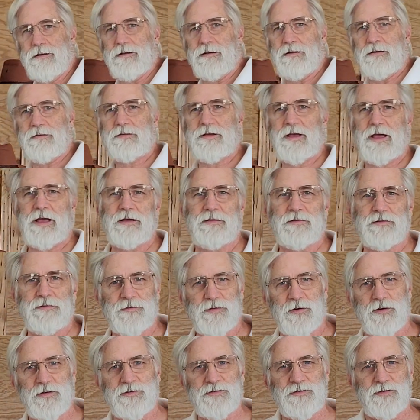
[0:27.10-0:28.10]
Okay, the
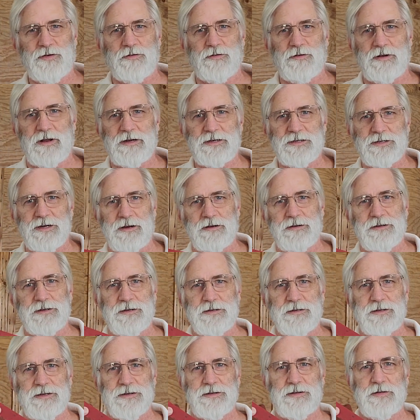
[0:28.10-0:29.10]
first tool I showed
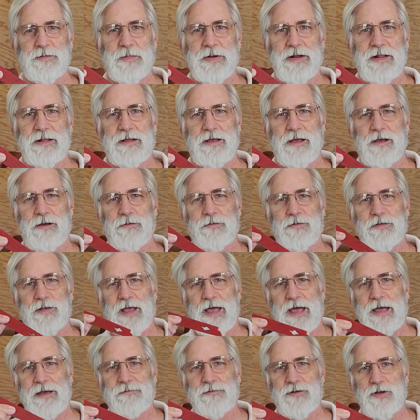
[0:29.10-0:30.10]
you just a minute ago is the
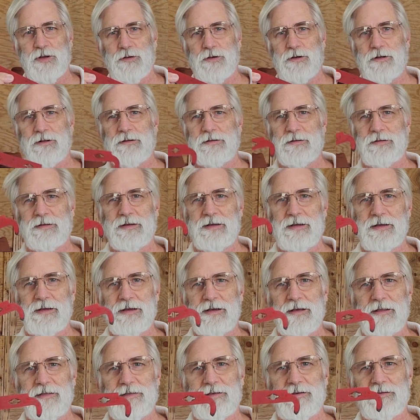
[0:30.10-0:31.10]
hive tool.
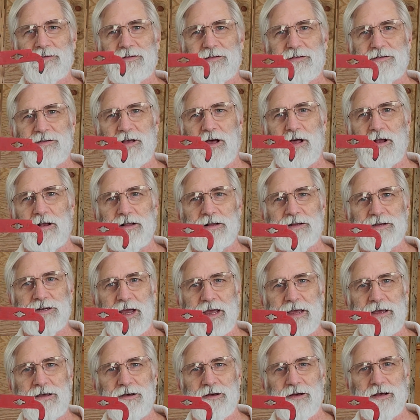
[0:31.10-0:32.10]
This is called a
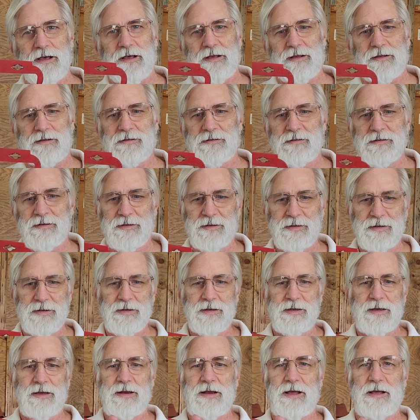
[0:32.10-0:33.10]
J hook.
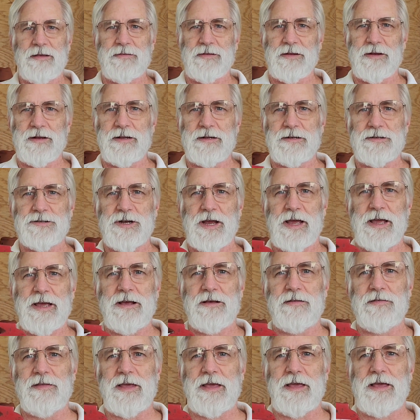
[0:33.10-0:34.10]
It has a little J
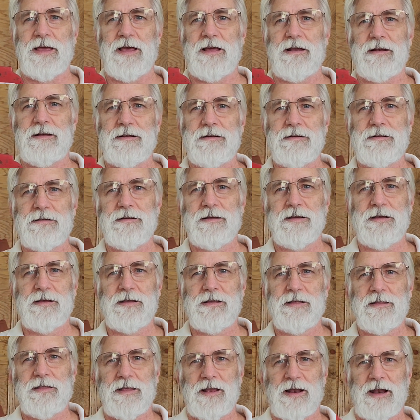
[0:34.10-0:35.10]
on the end
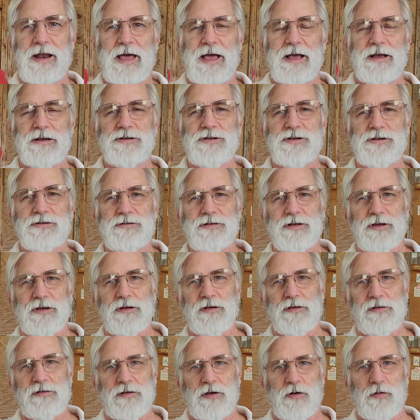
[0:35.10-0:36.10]
that allows you
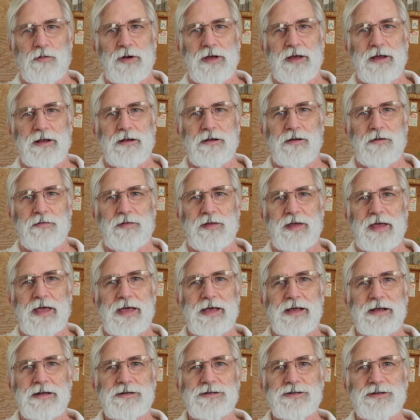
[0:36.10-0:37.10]
to go in on the
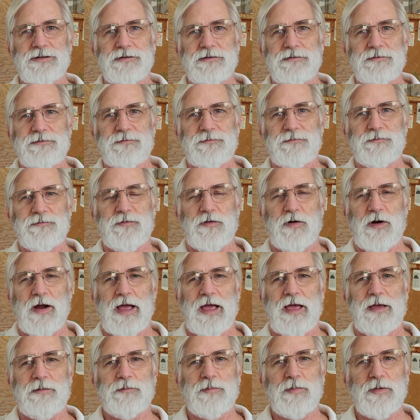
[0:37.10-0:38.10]
edge of the
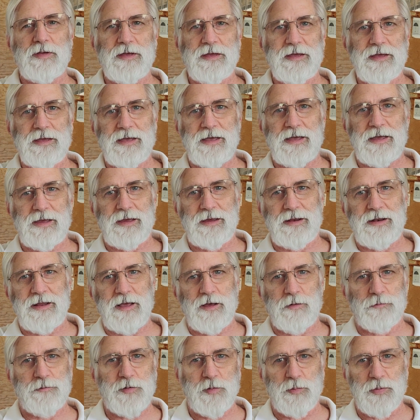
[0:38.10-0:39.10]
frame and
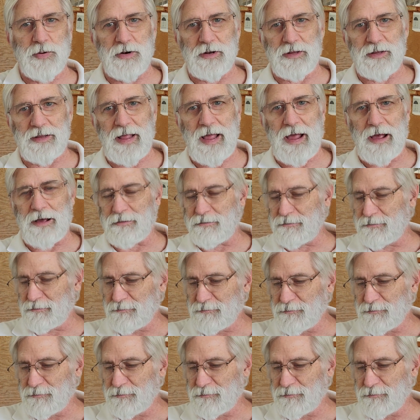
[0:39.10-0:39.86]
help you pull it out.